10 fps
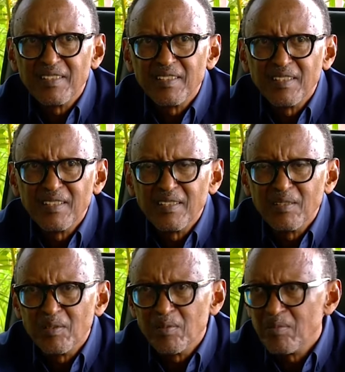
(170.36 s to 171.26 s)

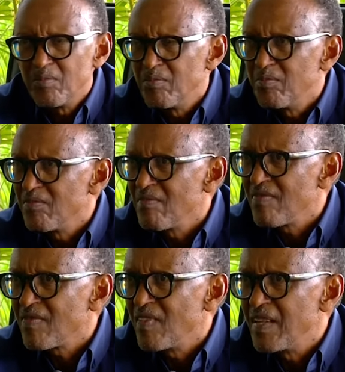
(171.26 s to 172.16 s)
uh,
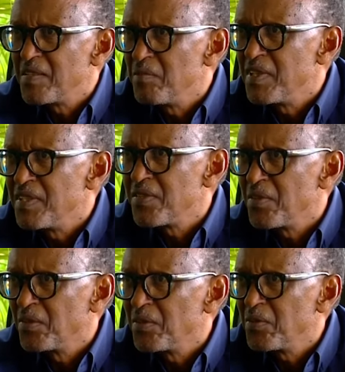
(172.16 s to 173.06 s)
that
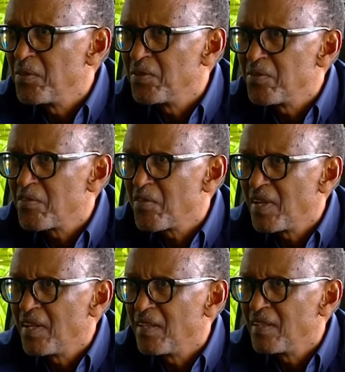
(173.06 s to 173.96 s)
means you're not going to
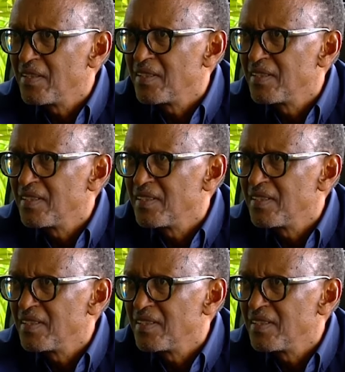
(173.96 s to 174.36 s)
try